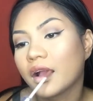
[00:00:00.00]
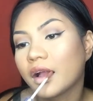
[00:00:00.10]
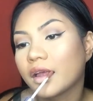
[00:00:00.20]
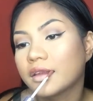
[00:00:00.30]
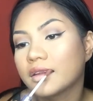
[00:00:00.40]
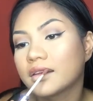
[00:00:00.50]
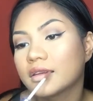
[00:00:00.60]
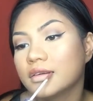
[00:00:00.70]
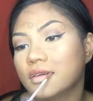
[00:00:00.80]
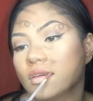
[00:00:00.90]
because it's
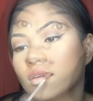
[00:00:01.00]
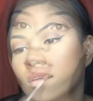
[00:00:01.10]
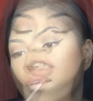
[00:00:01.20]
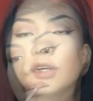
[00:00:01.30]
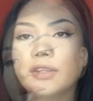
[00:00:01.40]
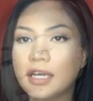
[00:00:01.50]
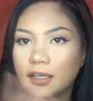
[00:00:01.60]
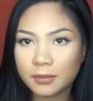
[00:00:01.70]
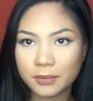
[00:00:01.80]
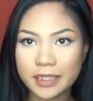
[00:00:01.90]
so good. So
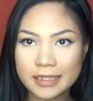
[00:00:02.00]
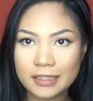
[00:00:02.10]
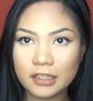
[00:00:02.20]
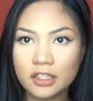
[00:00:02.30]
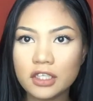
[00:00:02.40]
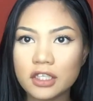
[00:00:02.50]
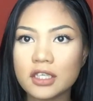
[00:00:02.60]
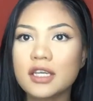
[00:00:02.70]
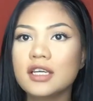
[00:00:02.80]
that completes the look.